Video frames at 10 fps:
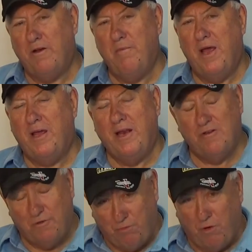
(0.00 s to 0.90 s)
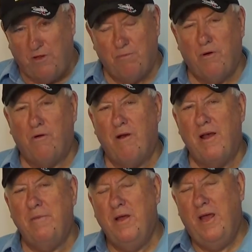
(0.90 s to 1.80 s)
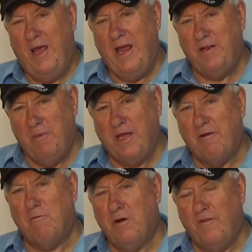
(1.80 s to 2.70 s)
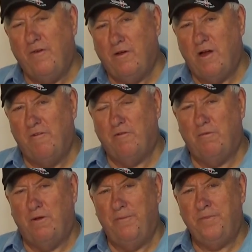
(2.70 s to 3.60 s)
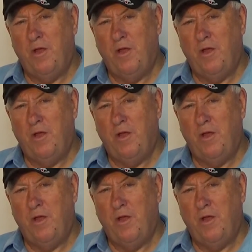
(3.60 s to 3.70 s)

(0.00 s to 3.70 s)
to make and support the program and to make everybody feel comfortable.